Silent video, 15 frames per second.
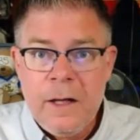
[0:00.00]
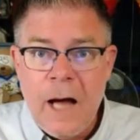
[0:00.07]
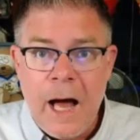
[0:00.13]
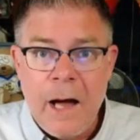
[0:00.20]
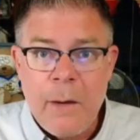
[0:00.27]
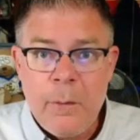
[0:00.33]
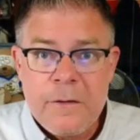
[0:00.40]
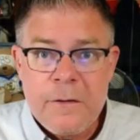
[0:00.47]

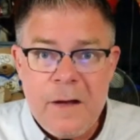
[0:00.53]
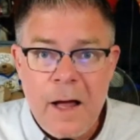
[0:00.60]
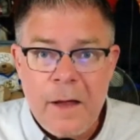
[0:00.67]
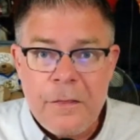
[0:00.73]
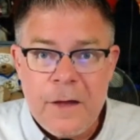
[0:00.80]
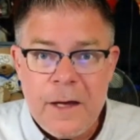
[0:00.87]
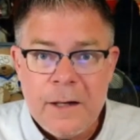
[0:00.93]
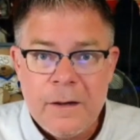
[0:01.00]
I was
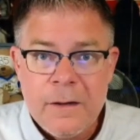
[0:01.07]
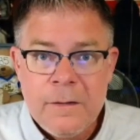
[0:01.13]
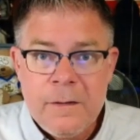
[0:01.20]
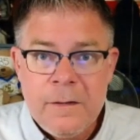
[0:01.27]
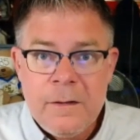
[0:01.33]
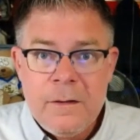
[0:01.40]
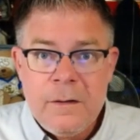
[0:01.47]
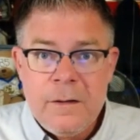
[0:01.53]
nothing
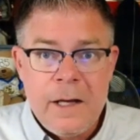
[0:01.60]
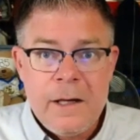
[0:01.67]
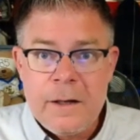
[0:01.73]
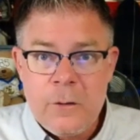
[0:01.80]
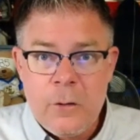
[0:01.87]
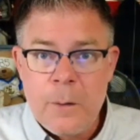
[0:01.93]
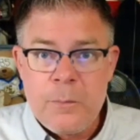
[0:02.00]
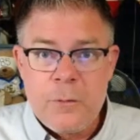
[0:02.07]
in
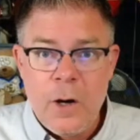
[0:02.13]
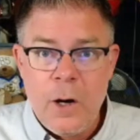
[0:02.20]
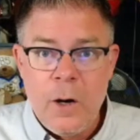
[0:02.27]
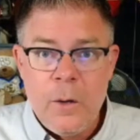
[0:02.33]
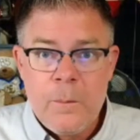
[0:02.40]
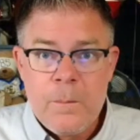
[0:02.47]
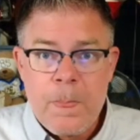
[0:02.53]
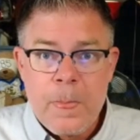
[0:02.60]

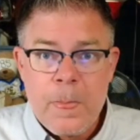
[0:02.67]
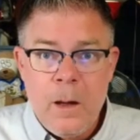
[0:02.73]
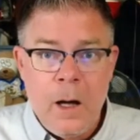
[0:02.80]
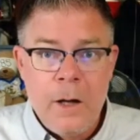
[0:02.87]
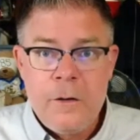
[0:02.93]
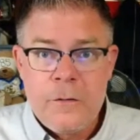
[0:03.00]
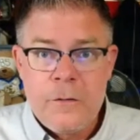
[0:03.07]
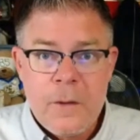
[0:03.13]
crypto
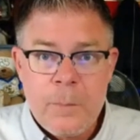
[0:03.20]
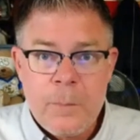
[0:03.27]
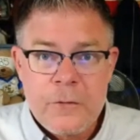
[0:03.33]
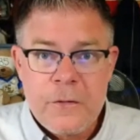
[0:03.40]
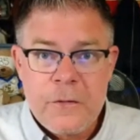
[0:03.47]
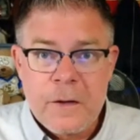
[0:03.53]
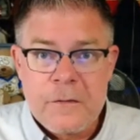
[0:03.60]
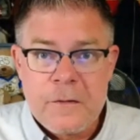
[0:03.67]
on December
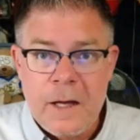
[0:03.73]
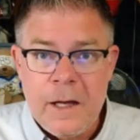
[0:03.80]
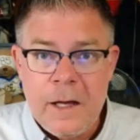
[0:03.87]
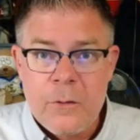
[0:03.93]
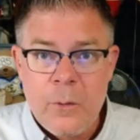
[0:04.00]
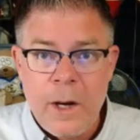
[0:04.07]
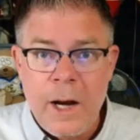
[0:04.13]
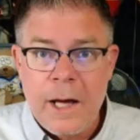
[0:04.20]

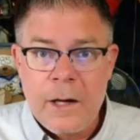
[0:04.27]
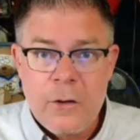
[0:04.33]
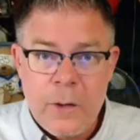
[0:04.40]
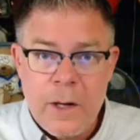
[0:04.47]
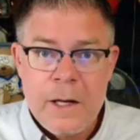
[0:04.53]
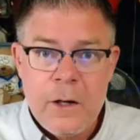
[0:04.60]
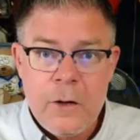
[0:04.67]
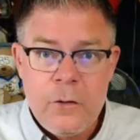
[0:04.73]
16th when I
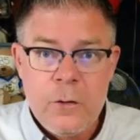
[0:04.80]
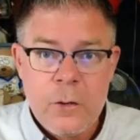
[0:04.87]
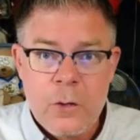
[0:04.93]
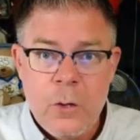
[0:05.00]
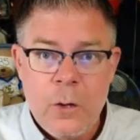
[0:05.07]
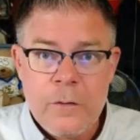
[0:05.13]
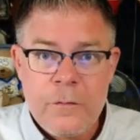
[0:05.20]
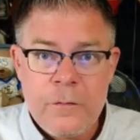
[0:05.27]
created
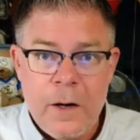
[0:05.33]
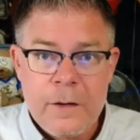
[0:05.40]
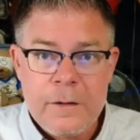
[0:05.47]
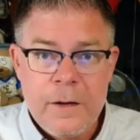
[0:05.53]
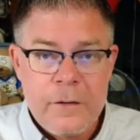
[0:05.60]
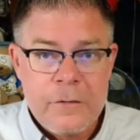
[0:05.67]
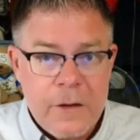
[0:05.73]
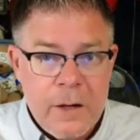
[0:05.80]
Unicorn Fart
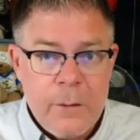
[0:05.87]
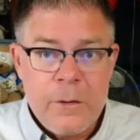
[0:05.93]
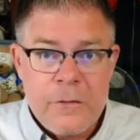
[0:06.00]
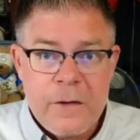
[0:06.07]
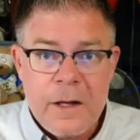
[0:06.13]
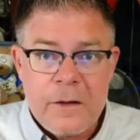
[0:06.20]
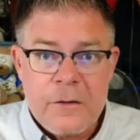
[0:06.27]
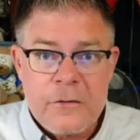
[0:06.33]
Dust. It was
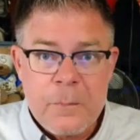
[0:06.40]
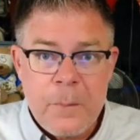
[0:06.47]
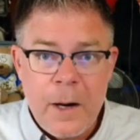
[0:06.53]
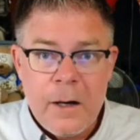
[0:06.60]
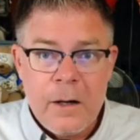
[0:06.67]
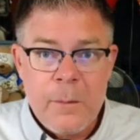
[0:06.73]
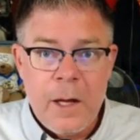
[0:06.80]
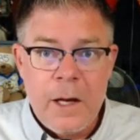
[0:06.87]
an
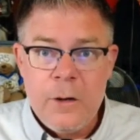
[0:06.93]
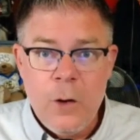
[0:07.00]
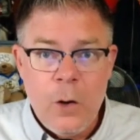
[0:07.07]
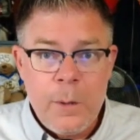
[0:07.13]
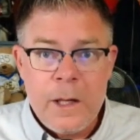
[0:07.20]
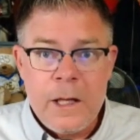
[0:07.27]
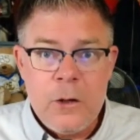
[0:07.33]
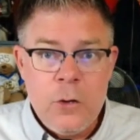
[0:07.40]
experiment.
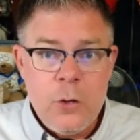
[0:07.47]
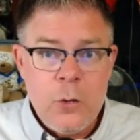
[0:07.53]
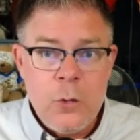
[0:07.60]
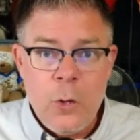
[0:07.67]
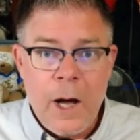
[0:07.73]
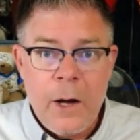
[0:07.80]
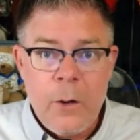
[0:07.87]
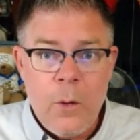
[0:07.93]
Nobody knew who
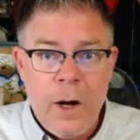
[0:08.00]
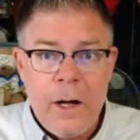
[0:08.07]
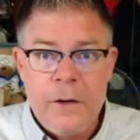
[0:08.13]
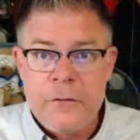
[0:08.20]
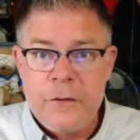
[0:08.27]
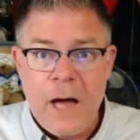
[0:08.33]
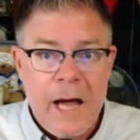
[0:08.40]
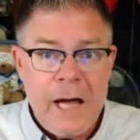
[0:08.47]
I
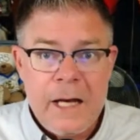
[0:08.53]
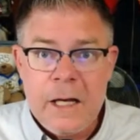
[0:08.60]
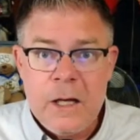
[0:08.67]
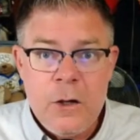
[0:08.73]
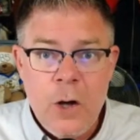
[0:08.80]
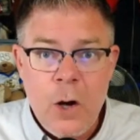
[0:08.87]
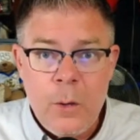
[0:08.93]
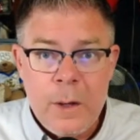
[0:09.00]
was. I
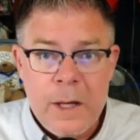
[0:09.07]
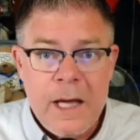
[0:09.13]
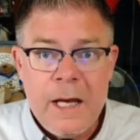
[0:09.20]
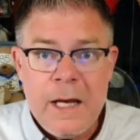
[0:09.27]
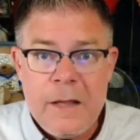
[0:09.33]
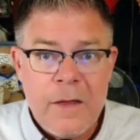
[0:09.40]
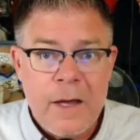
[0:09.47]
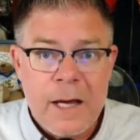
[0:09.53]
didn't know
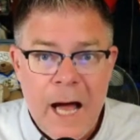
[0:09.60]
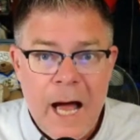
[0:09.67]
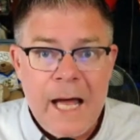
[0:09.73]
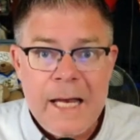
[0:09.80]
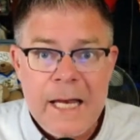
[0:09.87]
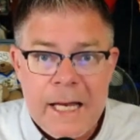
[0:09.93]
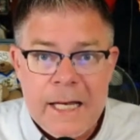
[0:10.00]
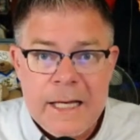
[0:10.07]
anything. I
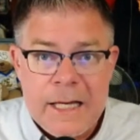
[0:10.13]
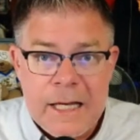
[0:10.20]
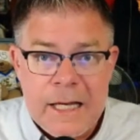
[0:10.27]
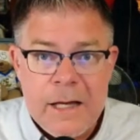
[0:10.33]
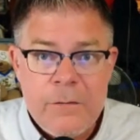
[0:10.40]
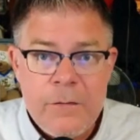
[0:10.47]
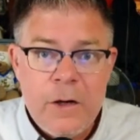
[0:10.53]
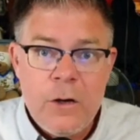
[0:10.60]
didn't
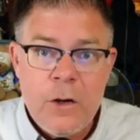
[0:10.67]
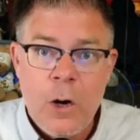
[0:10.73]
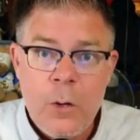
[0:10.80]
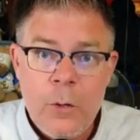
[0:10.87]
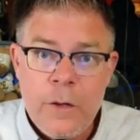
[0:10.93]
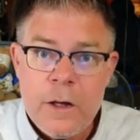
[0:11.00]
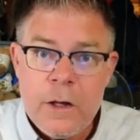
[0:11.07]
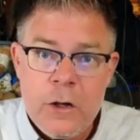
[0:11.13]
even know
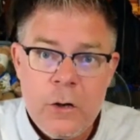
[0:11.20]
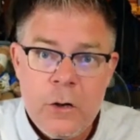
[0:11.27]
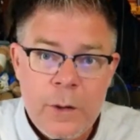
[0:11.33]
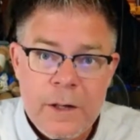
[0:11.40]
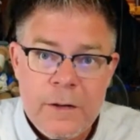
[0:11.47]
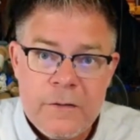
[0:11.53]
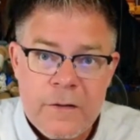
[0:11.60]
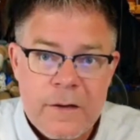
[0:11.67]
that you
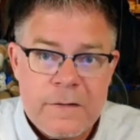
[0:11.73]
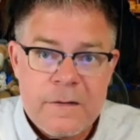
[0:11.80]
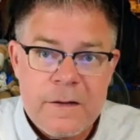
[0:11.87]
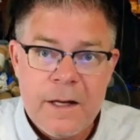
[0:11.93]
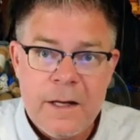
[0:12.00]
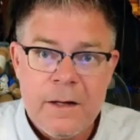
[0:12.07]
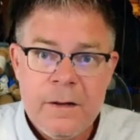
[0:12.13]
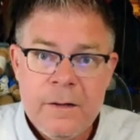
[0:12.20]
existed.